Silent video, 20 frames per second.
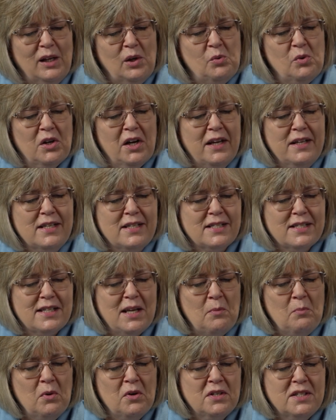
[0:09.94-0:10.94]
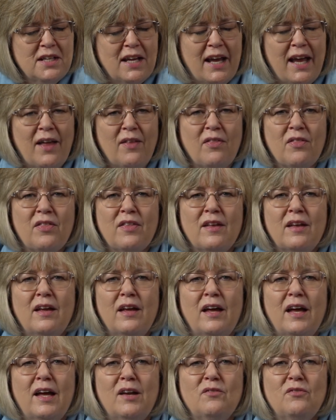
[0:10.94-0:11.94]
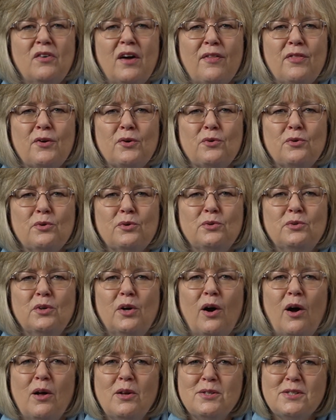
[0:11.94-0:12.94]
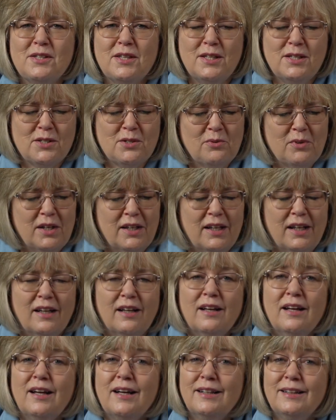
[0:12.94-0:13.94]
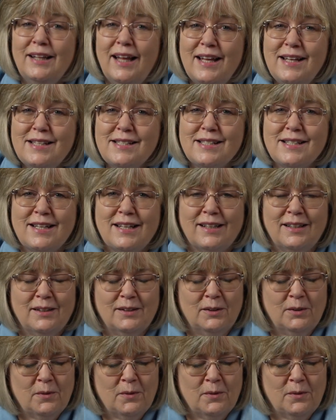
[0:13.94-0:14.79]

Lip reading: We're on December 10th, and Father Grün calls this reading cleansing.